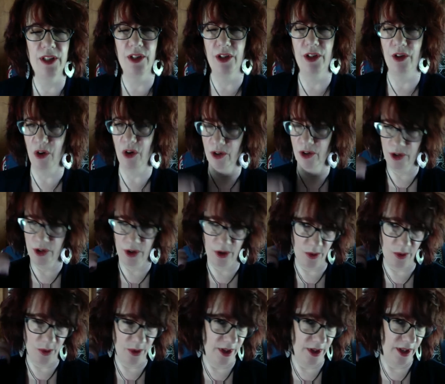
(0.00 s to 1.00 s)
and
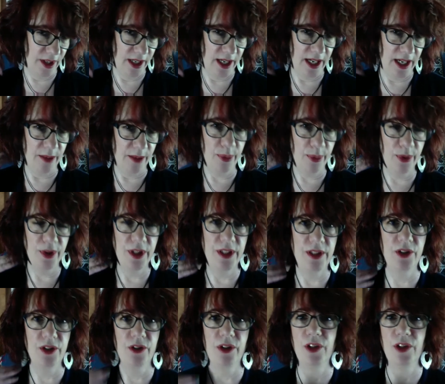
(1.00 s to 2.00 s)
also had pretty
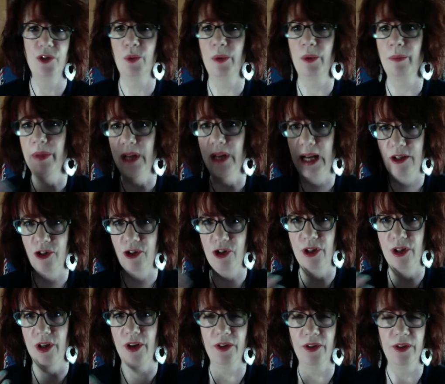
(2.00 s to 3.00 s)
serious whiplash and
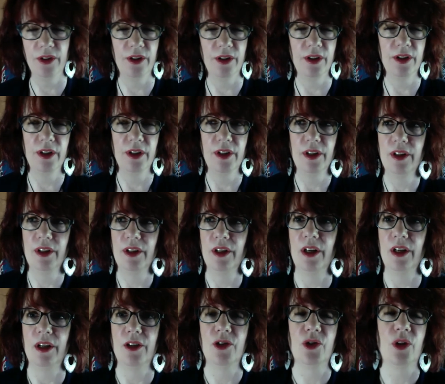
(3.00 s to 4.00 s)
other
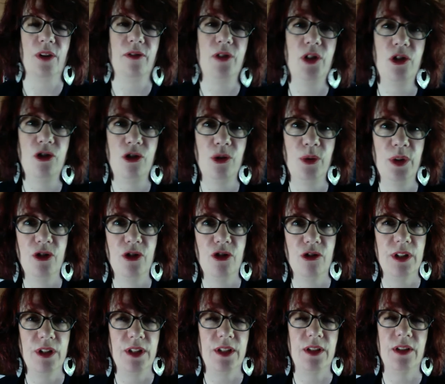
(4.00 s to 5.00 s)
soft tissue
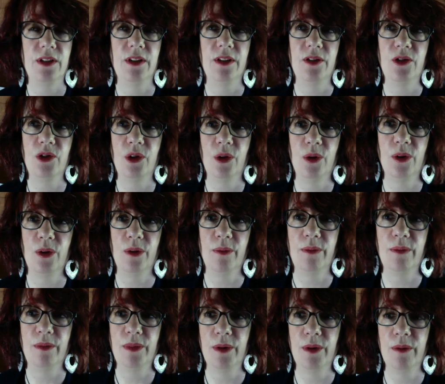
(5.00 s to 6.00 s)
injuries. So
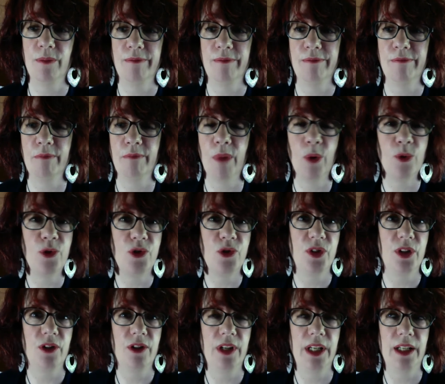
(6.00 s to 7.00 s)
the most
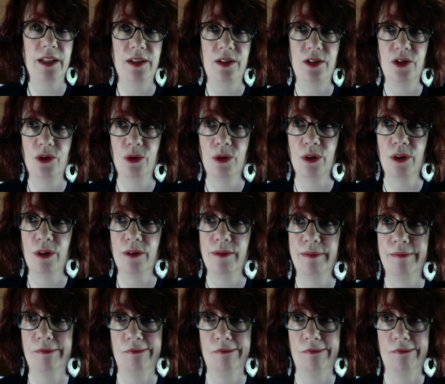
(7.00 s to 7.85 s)
serious or